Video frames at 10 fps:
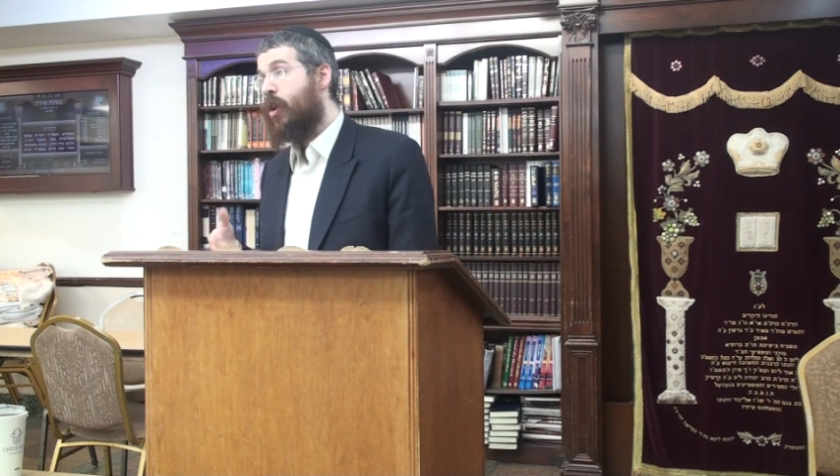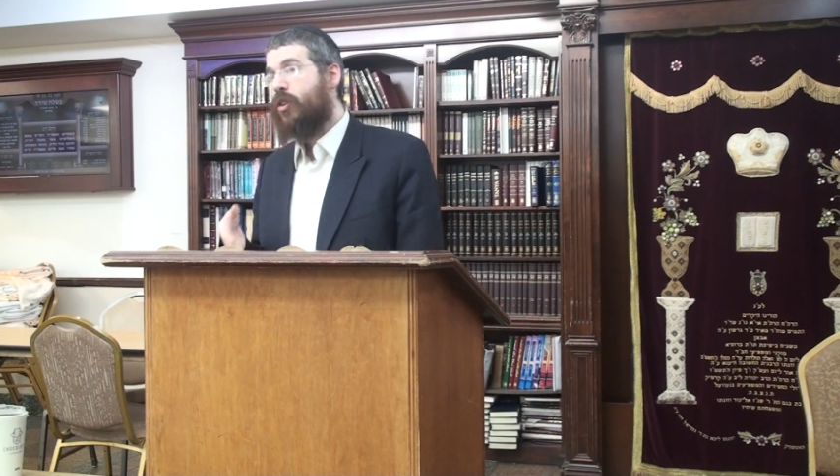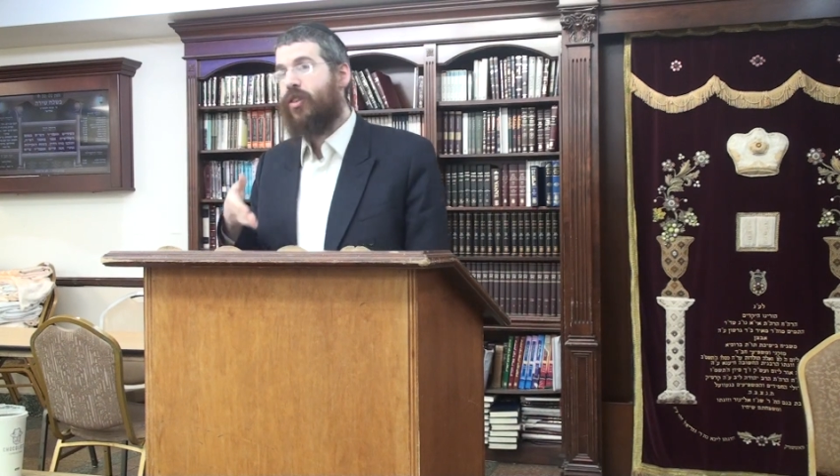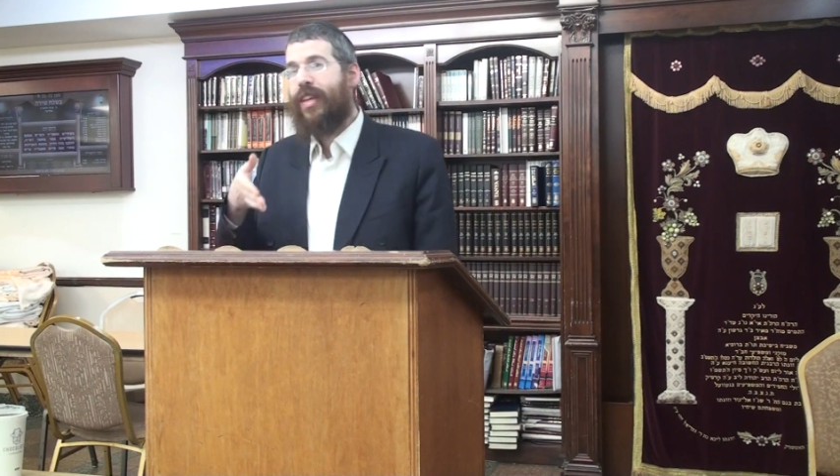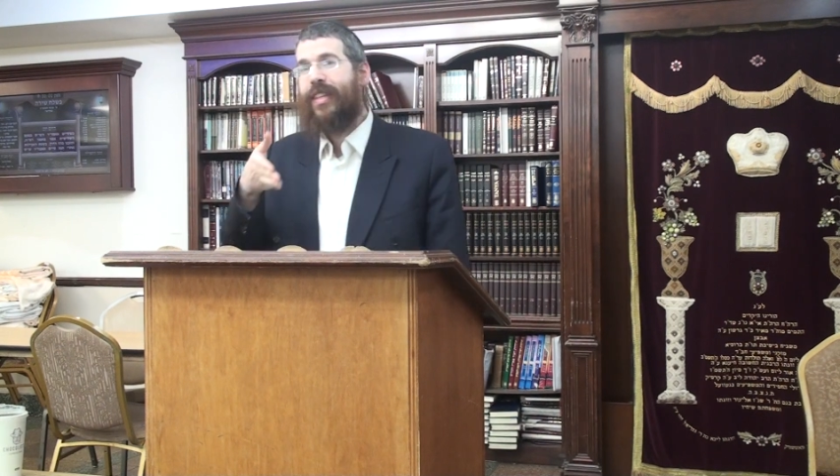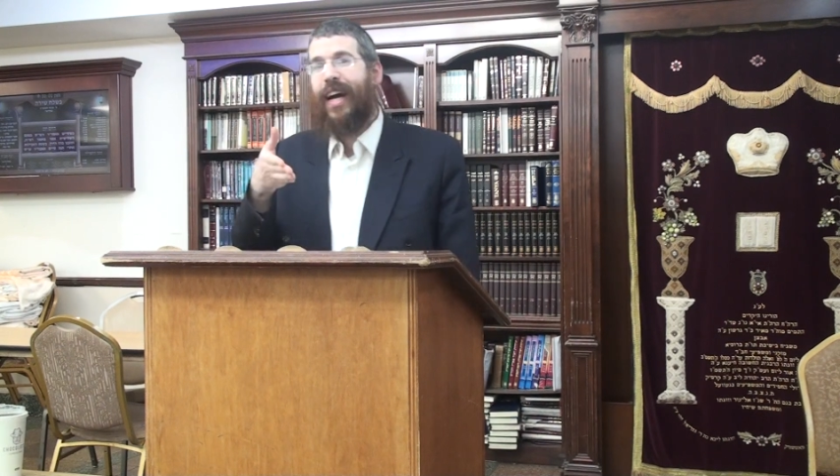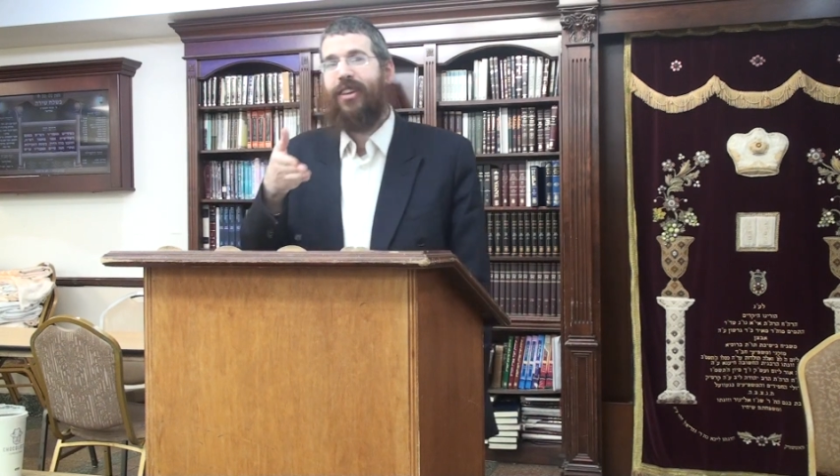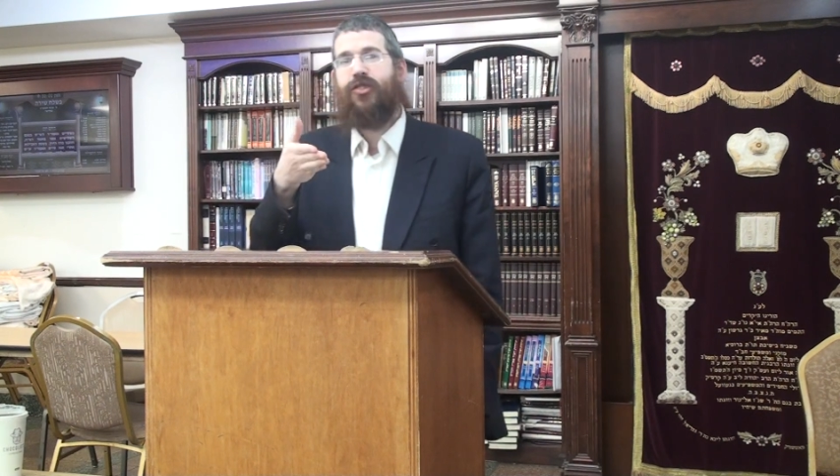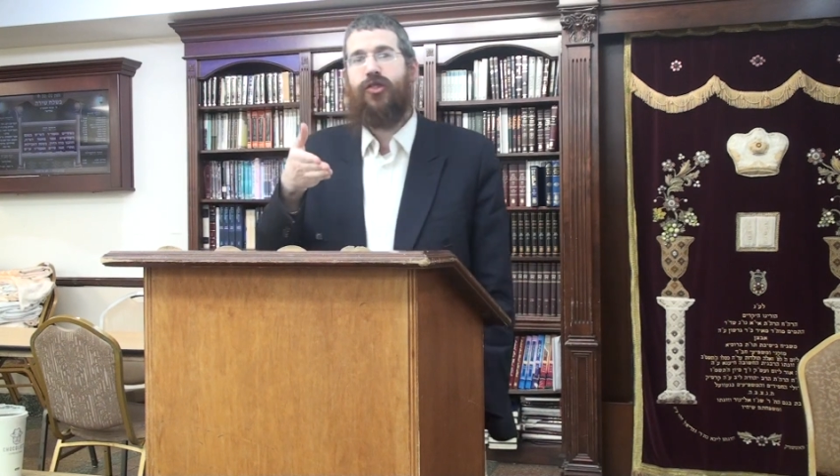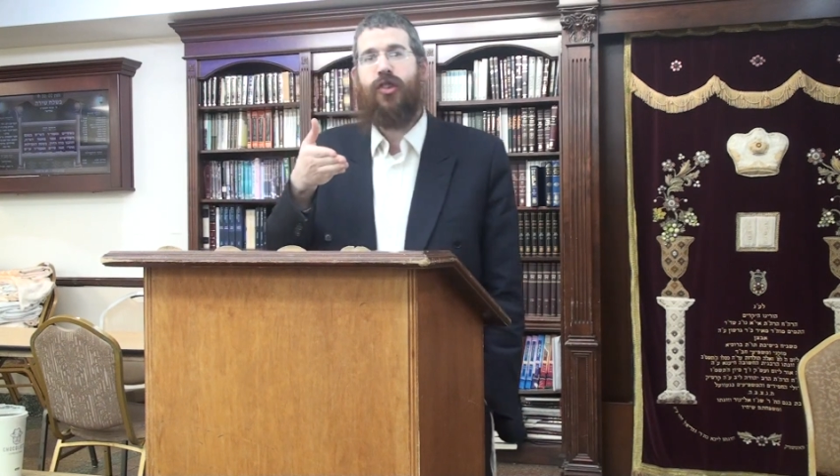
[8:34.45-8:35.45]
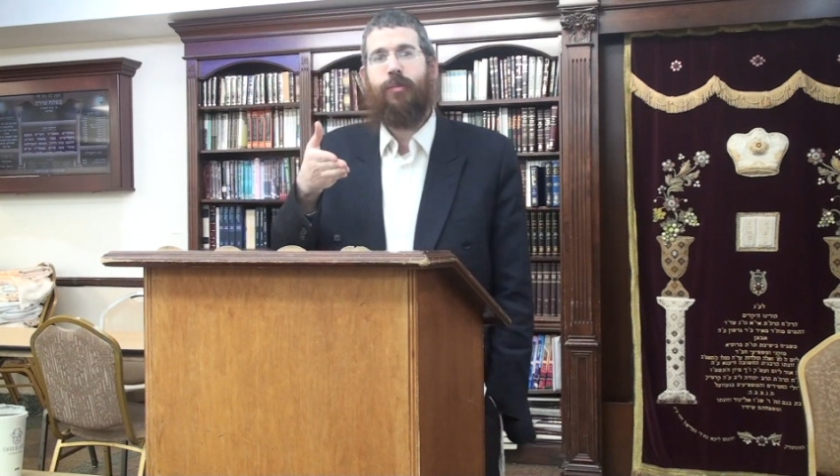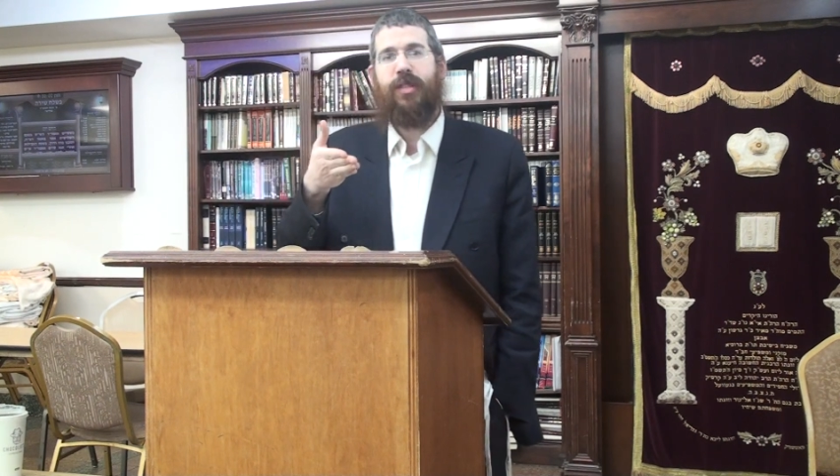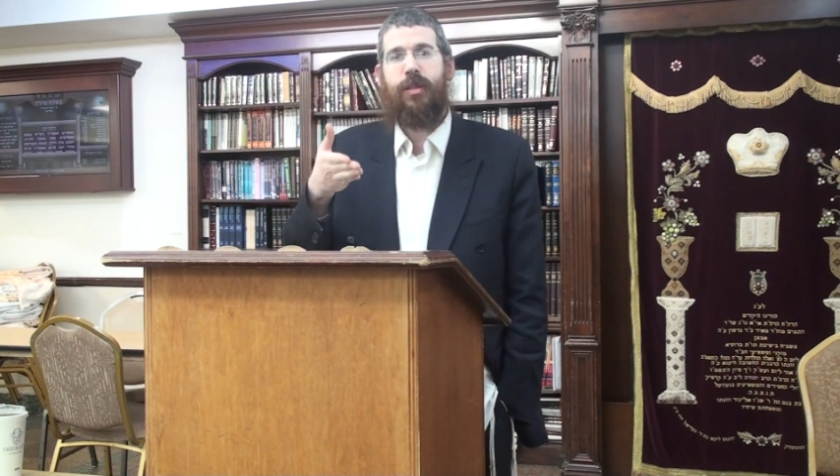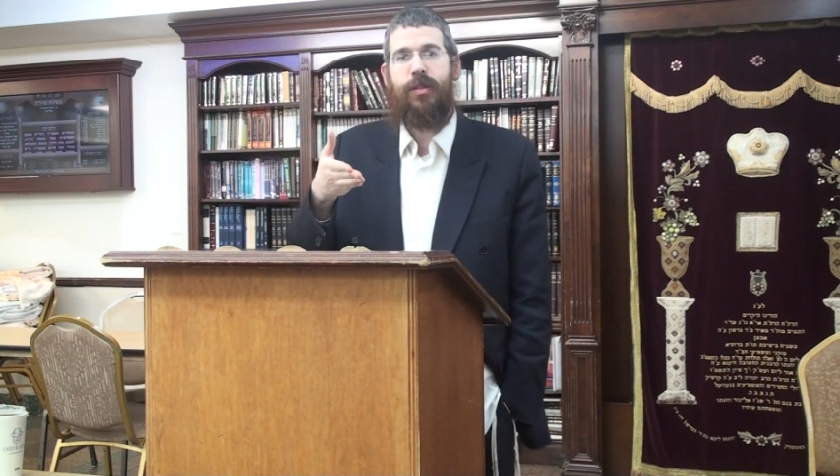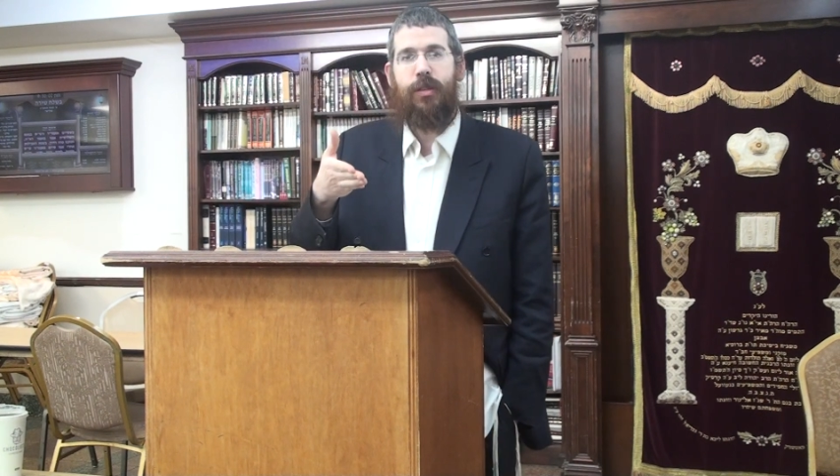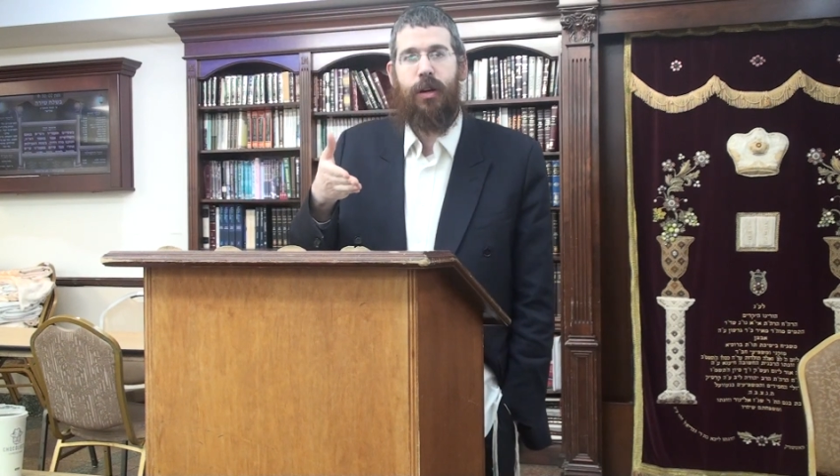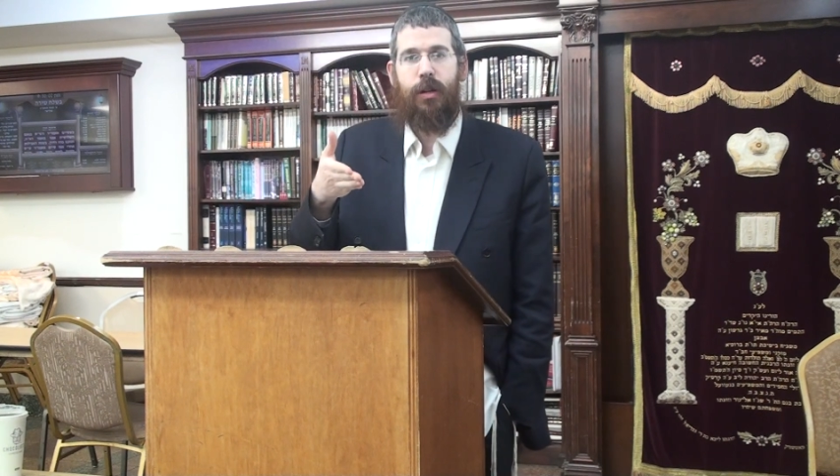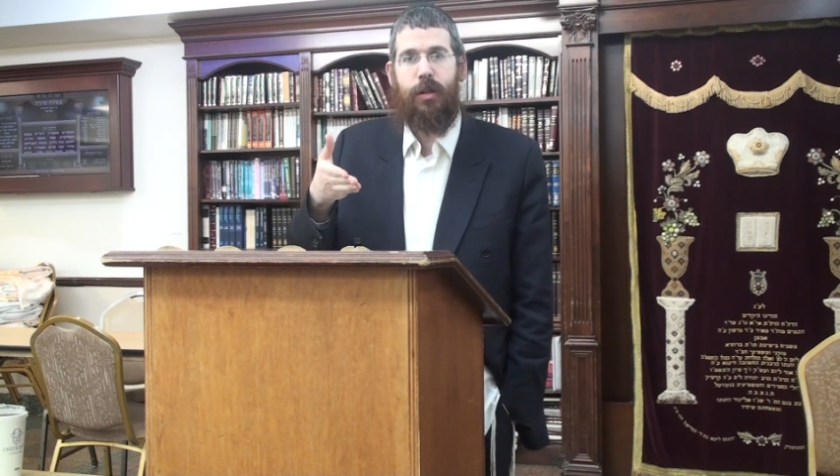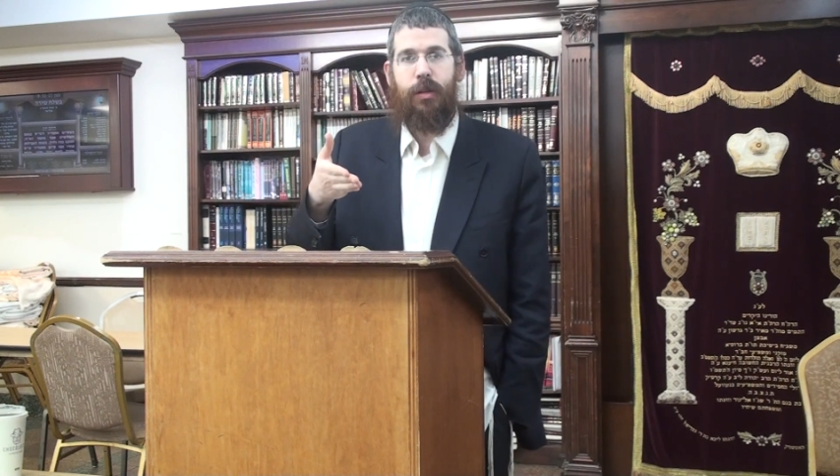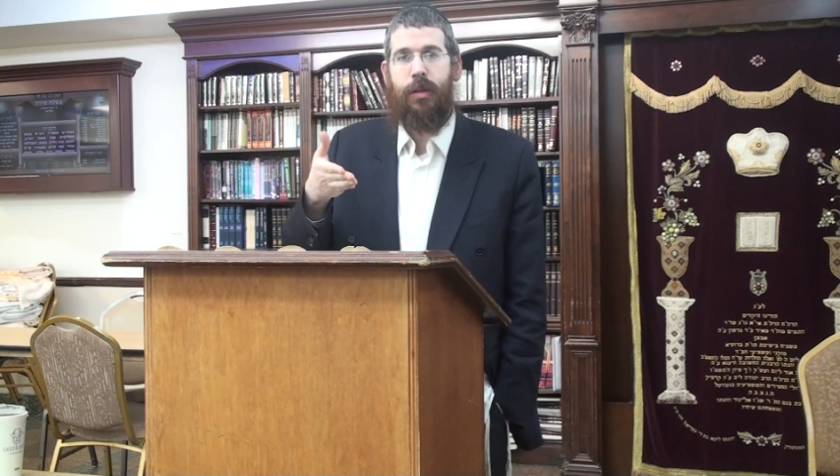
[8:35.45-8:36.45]
So the Taich Neshamas
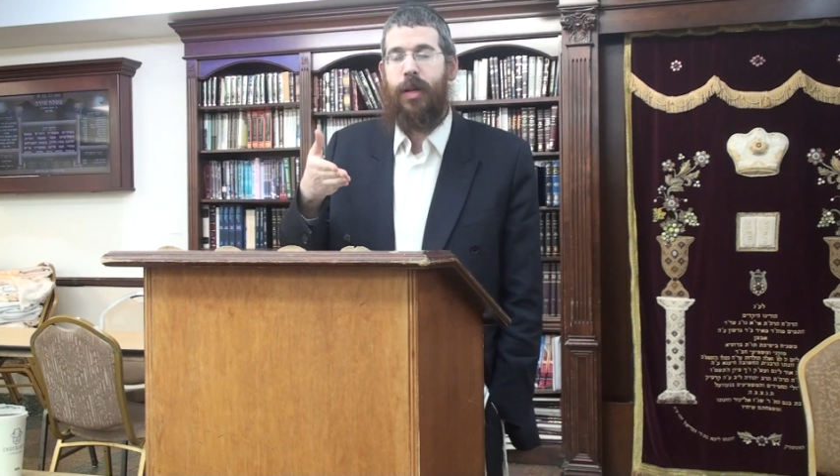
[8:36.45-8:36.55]
Yisrael